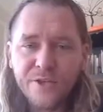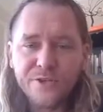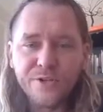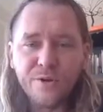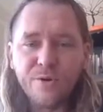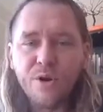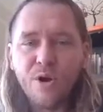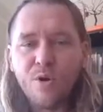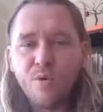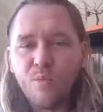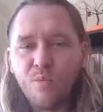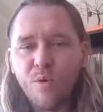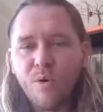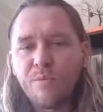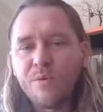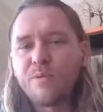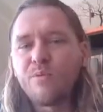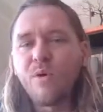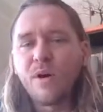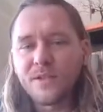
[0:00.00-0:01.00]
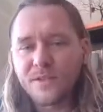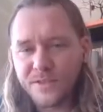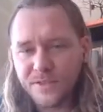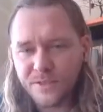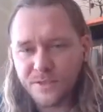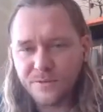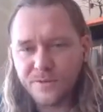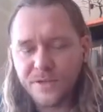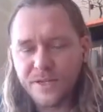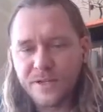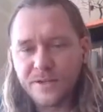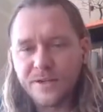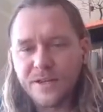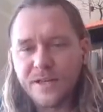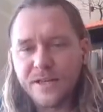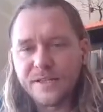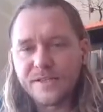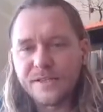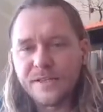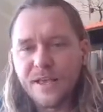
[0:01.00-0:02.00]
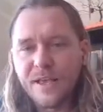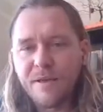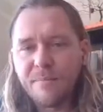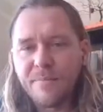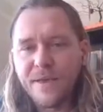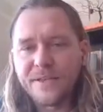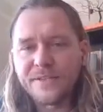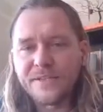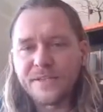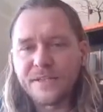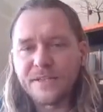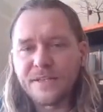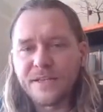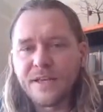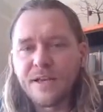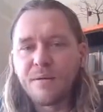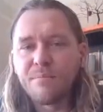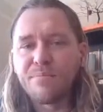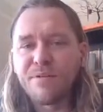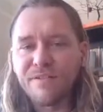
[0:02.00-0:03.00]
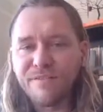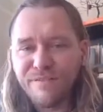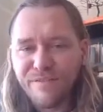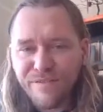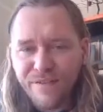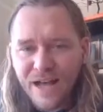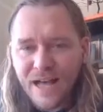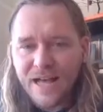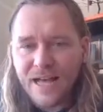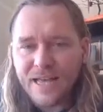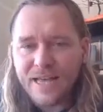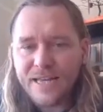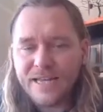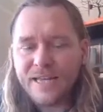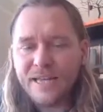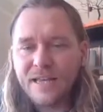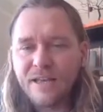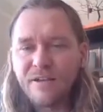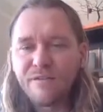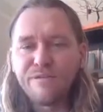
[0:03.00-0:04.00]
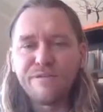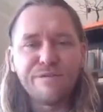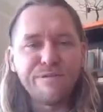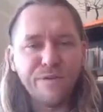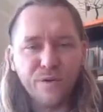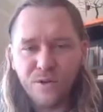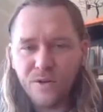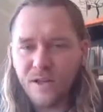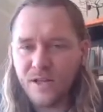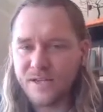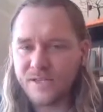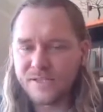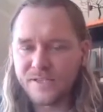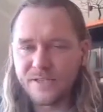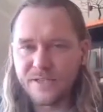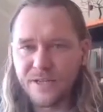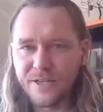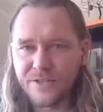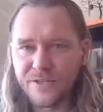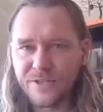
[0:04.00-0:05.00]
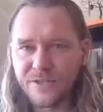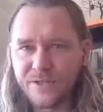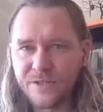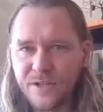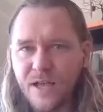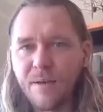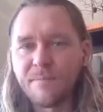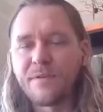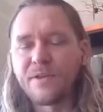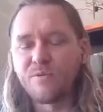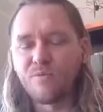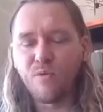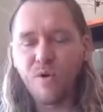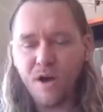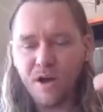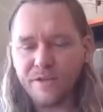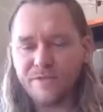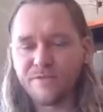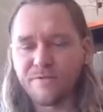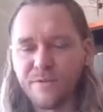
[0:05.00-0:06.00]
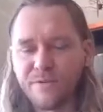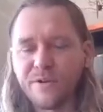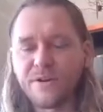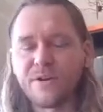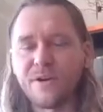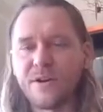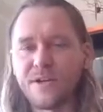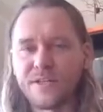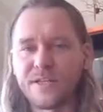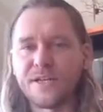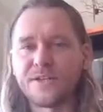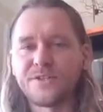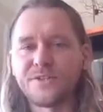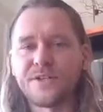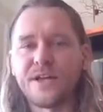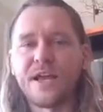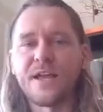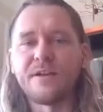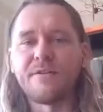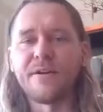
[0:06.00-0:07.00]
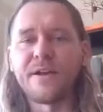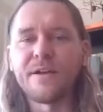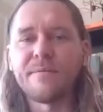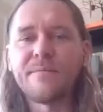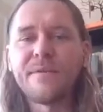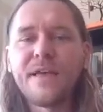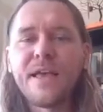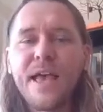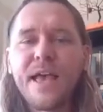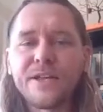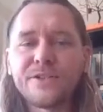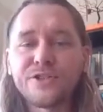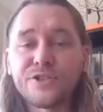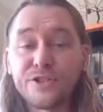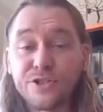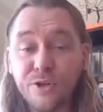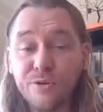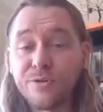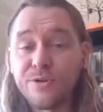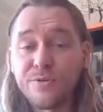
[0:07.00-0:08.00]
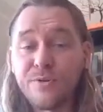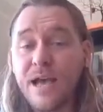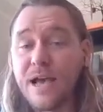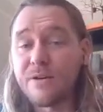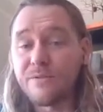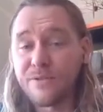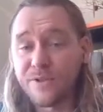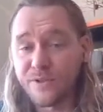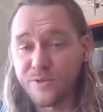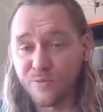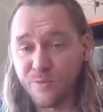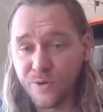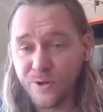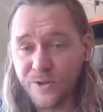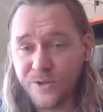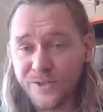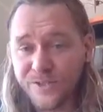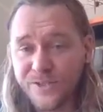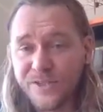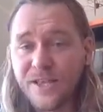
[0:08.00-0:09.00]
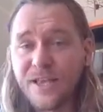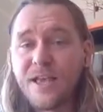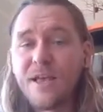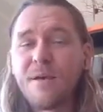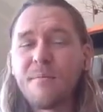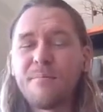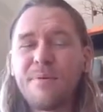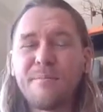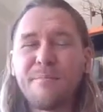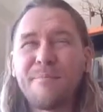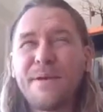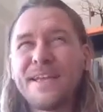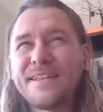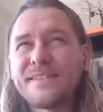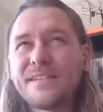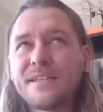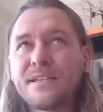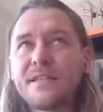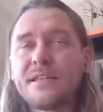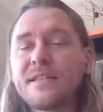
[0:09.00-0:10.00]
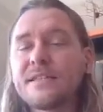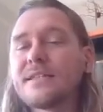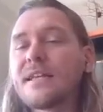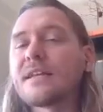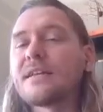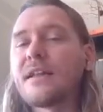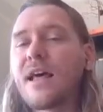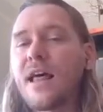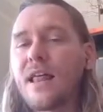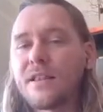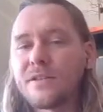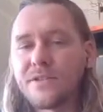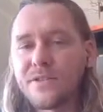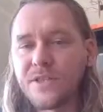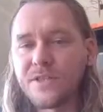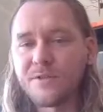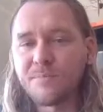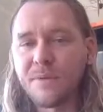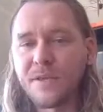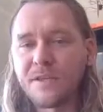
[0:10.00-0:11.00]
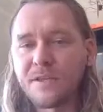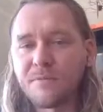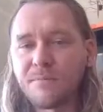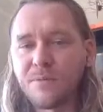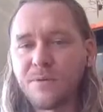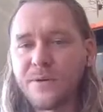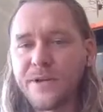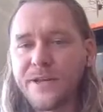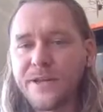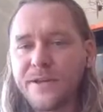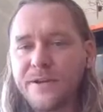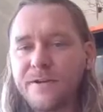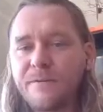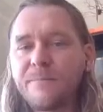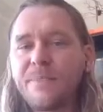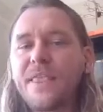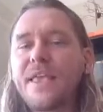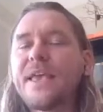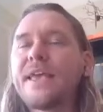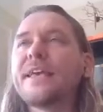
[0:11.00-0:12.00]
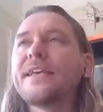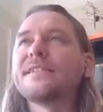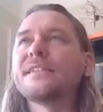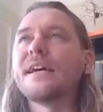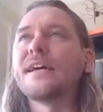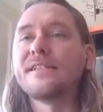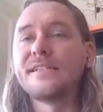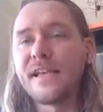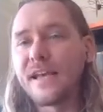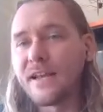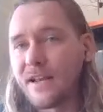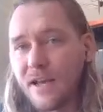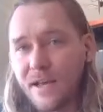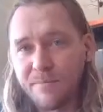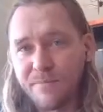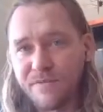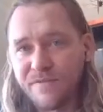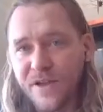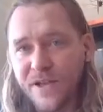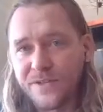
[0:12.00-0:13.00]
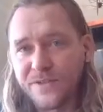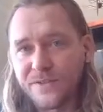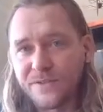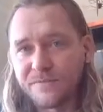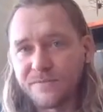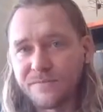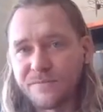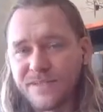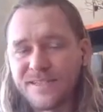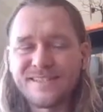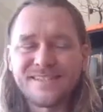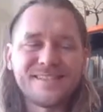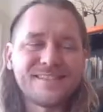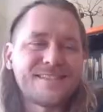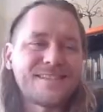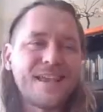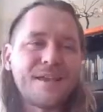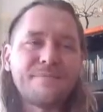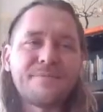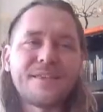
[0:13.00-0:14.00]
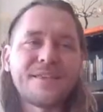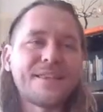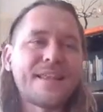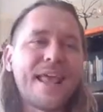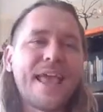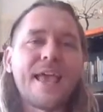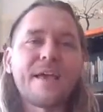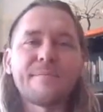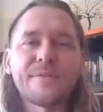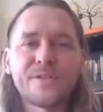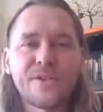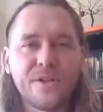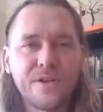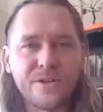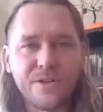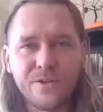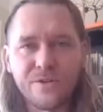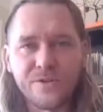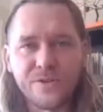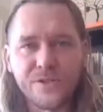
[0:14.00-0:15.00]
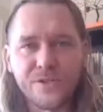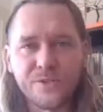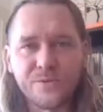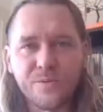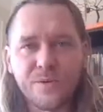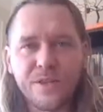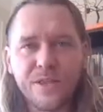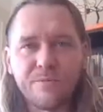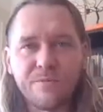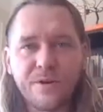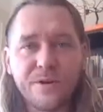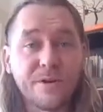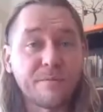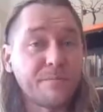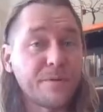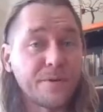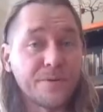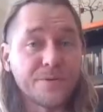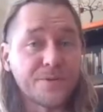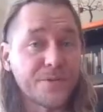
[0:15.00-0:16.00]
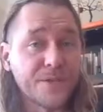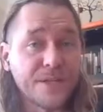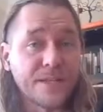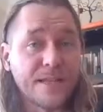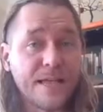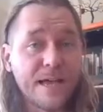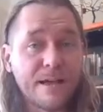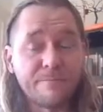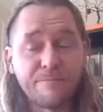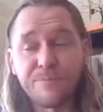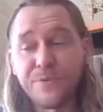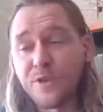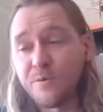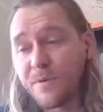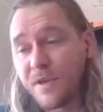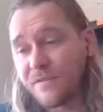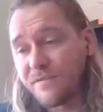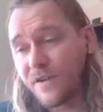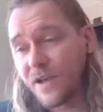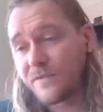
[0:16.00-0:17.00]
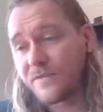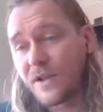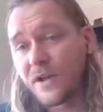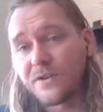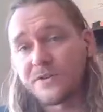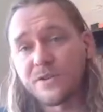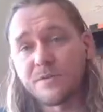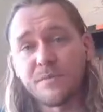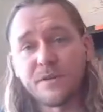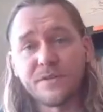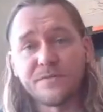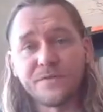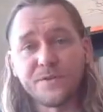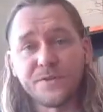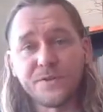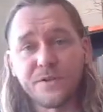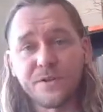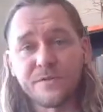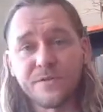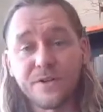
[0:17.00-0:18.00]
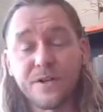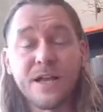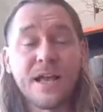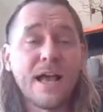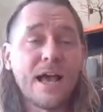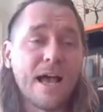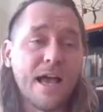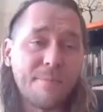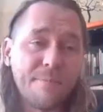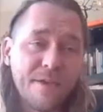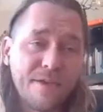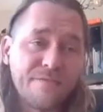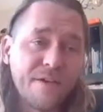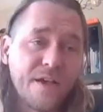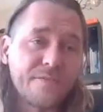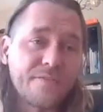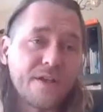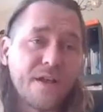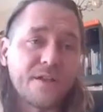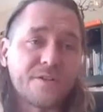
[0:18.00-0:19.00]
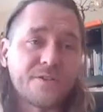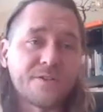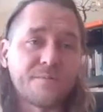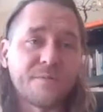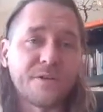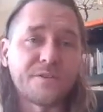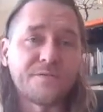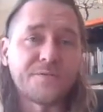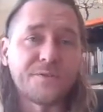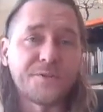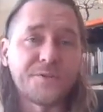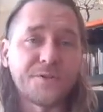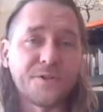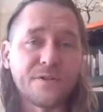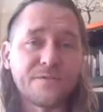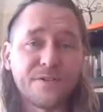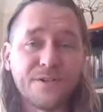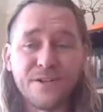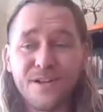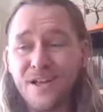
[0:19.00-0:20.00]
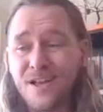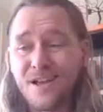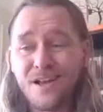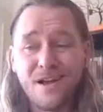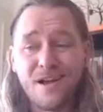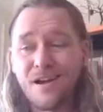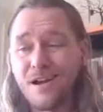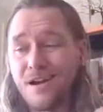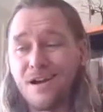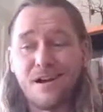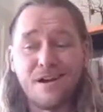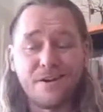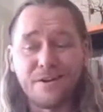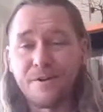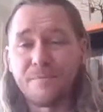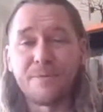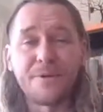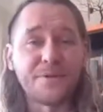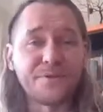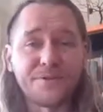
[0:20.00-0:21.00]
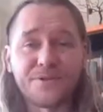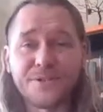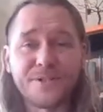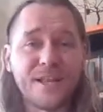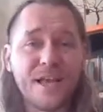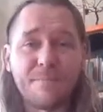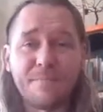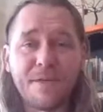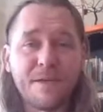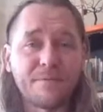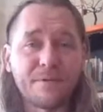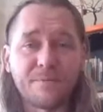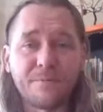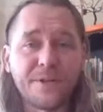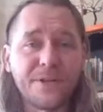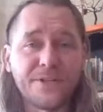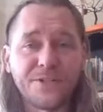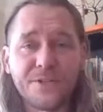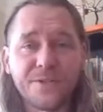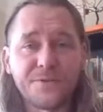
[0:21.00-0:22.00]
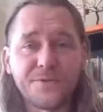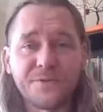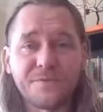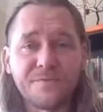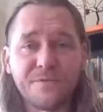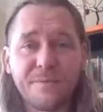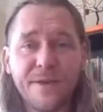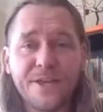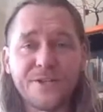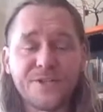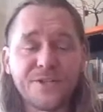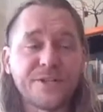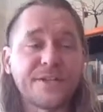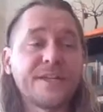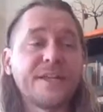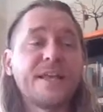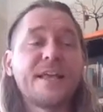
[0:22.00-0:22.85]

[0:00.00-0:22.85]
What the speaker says: So what we want to do here is basically provide full isolation. I'm going to walk through an architecture diagram and show you how this works. But basically, the technology that's being deployed here is a Xen hypervisor. This is the same thing that Amazon uses when they run computers in the cloud. You pay $5 a month for a server. I pay $5 a month for a server. Our computers should not be able to read each other's information.